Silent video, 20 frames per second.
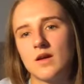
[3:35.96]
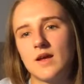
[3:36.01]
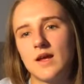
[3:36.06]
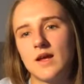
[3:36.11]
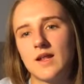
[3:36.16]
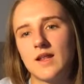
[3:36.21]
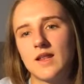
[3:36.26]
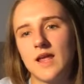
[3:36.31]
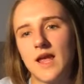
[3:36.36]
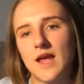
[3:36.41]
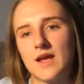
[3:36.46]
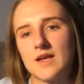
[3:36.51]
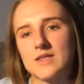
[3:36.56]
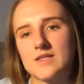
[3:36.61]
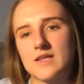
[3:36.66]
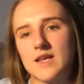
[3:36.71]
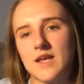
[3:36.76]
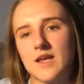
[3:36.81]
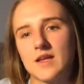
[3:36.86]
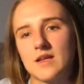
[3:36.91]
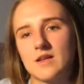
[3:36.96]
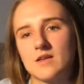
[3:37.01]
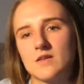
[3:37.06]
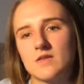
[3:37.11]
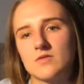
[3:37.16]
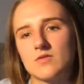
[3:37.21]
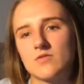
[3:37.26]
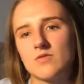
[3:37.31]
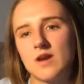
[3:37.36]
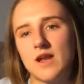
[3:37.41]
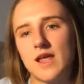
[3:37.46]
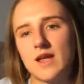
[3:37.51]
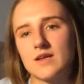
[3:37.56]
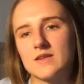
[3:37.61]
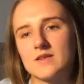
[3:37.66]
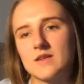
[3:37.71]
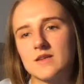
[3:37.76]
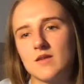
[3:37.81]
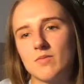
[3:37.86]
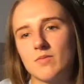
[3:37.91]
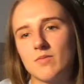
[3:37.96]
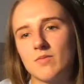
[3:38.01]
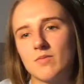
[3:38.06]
And exhale to relax them.